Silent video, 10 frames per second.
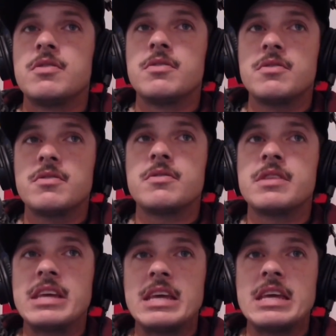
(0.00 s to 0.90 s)

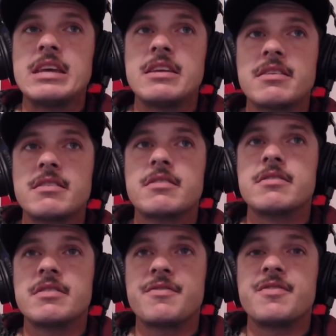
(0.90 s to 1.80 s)
the
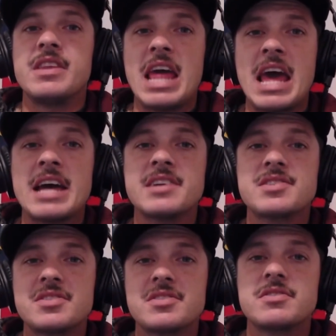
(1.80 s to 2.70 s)

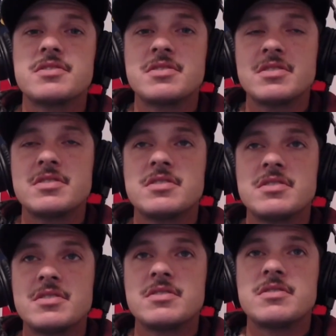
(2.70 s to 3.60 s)
finesse,
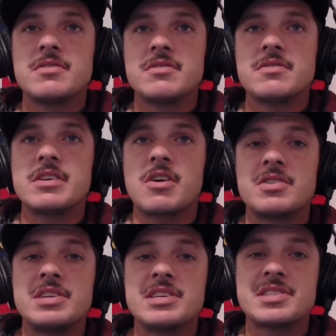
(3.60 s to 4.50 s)
the
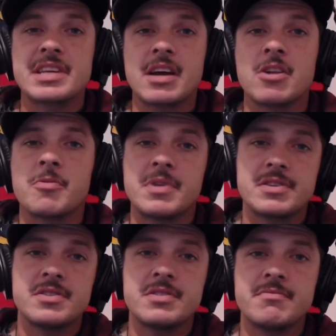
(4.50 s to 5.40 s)
artistic element
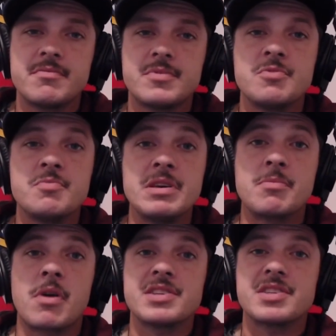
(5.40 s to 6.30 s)
to be
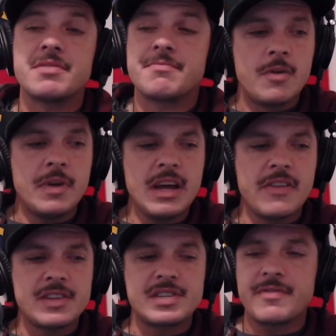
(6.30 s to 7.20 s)
present. Yeah,
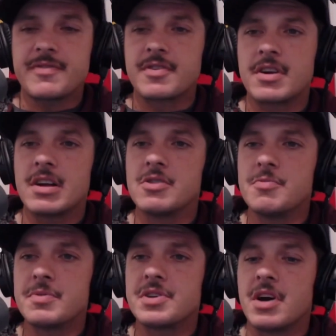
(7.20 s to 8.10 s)
that's it for Looper
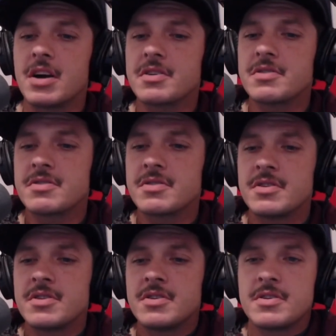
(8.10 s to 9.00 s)
Talk.
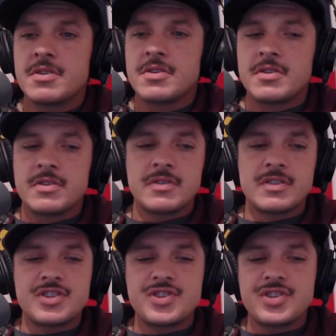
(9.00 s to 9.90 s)
The
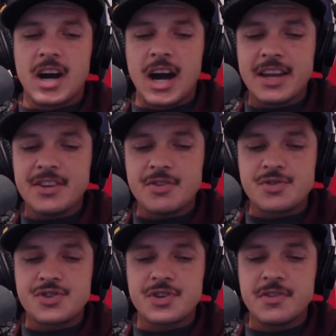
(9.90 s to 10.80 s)
shot you
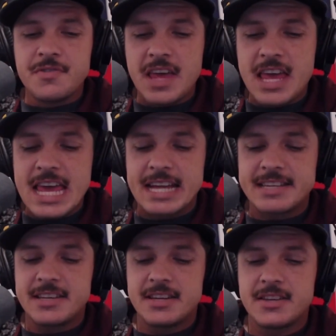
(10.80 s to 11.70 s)
should have hit. Let's